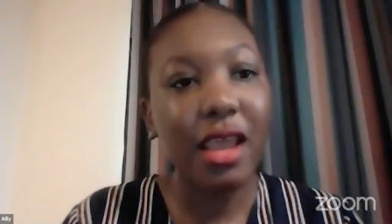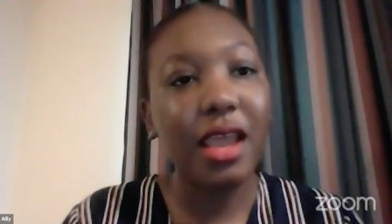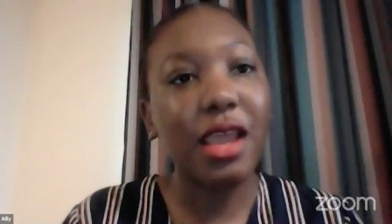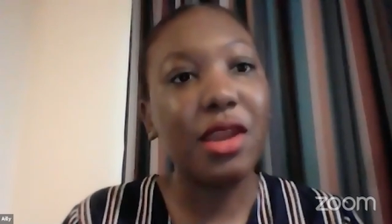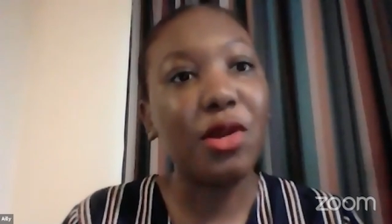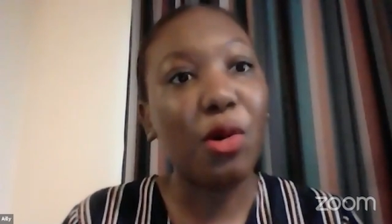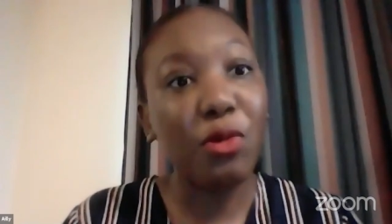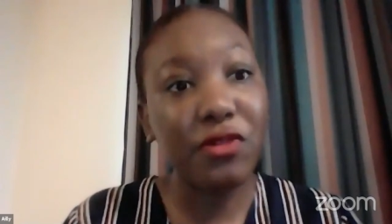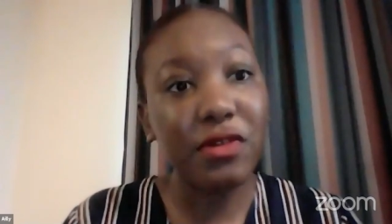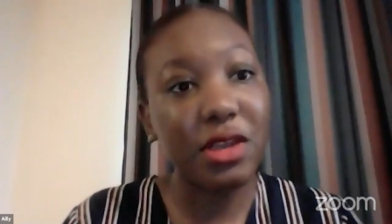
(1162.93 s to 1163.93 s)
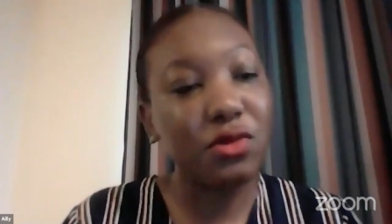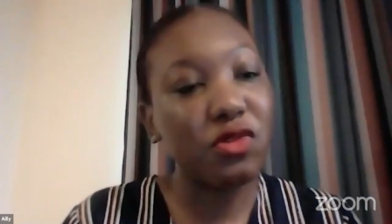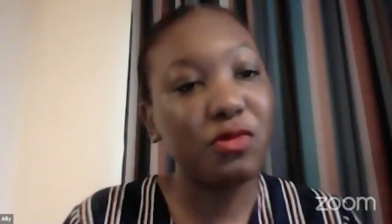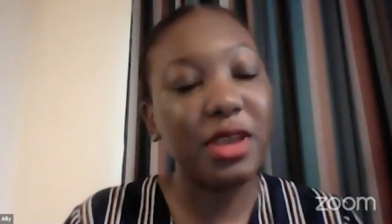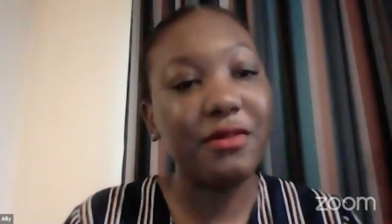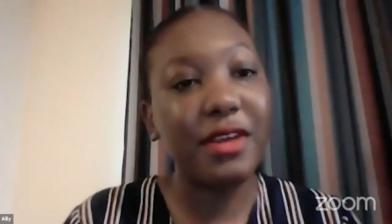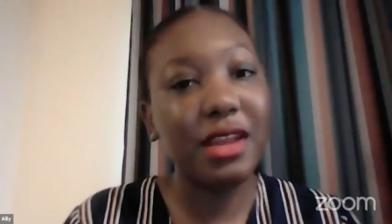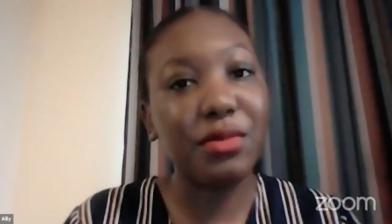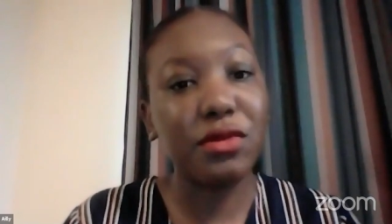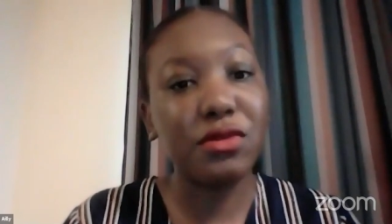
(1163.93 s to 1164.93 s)
and hopefully it will be
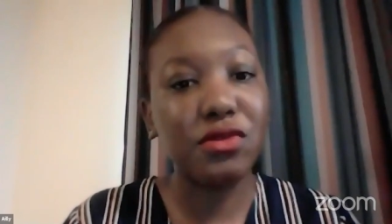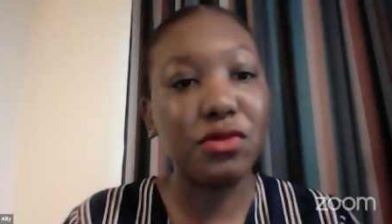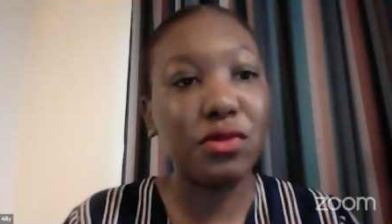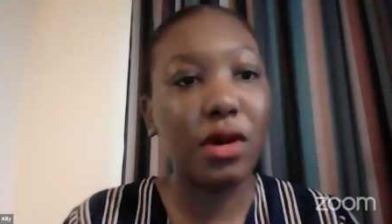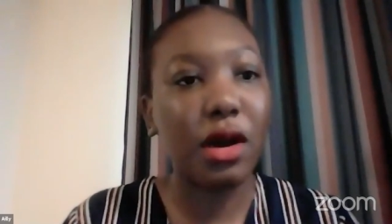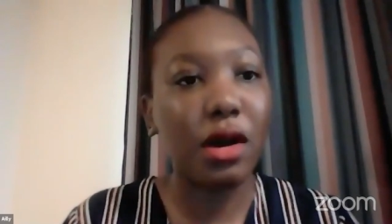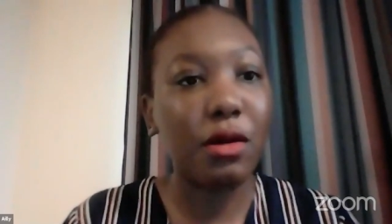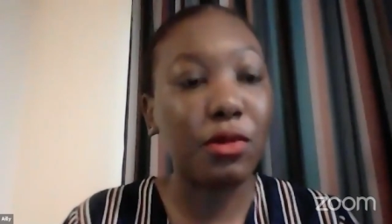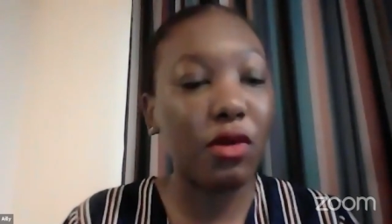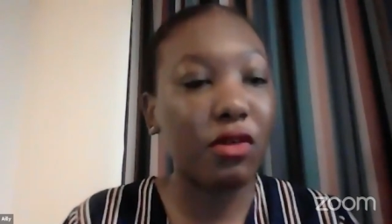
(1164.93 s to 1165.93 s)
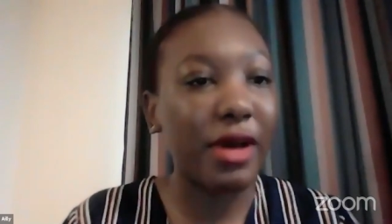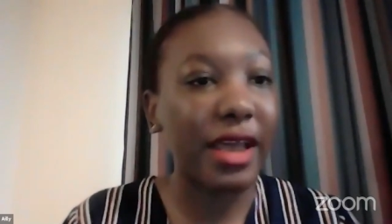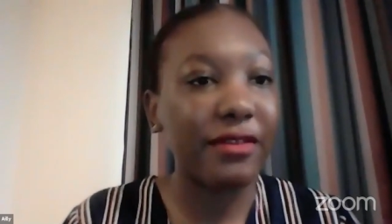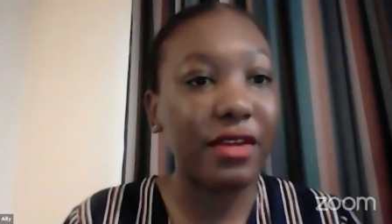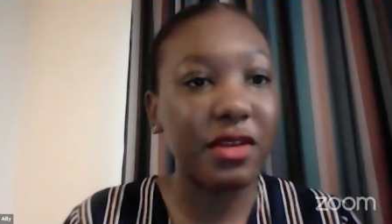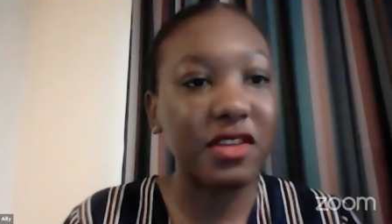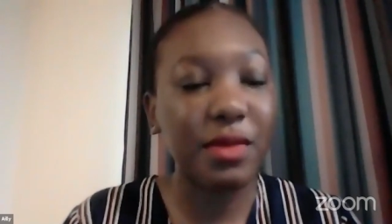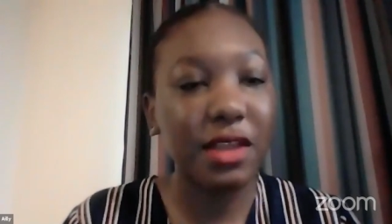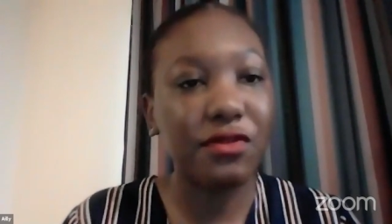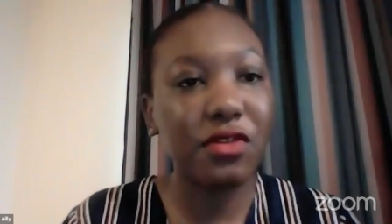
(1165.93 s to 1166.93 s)
available to on all my various
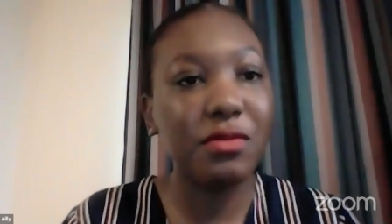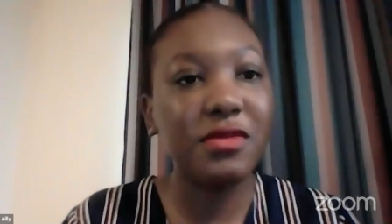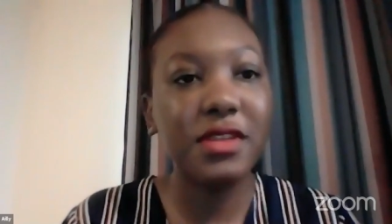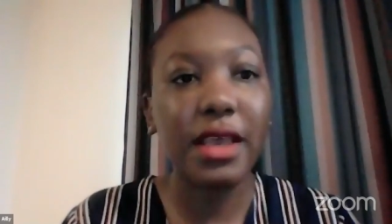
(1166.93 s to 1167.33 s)
platforms.